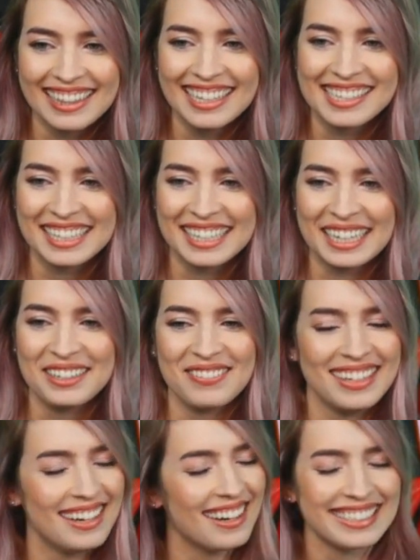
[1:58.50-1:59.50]
and carrying me
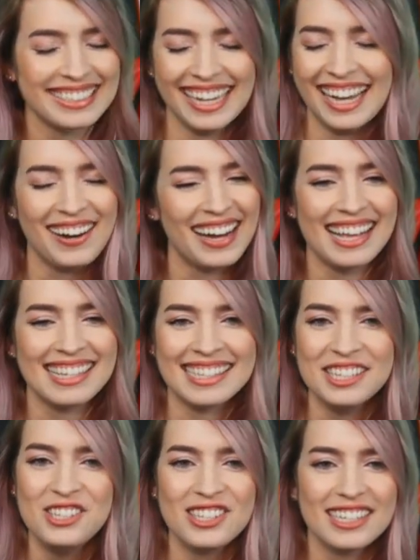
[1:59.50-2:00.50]
to RTA. Oh, as
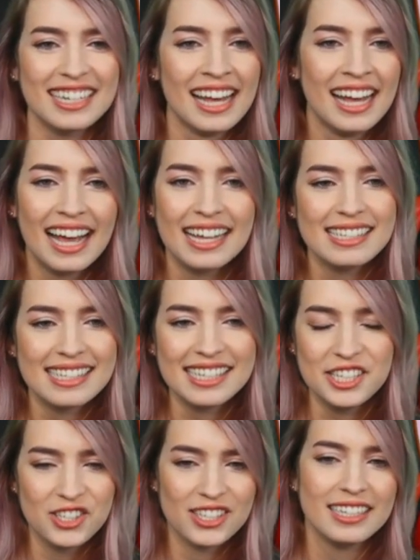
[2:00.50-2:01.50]
he should. As he
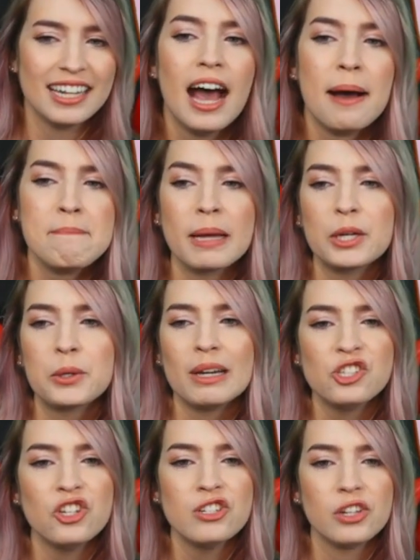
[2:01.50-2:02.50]
should. My
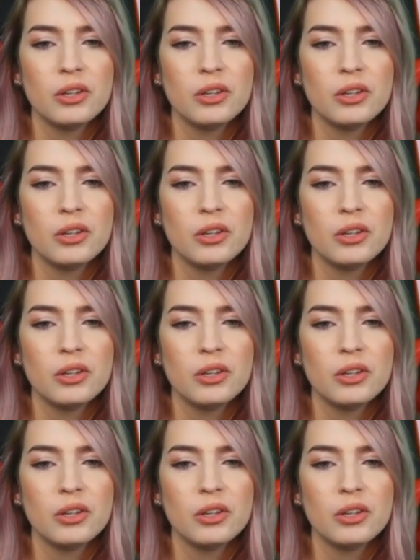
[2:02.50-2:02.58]
question to you,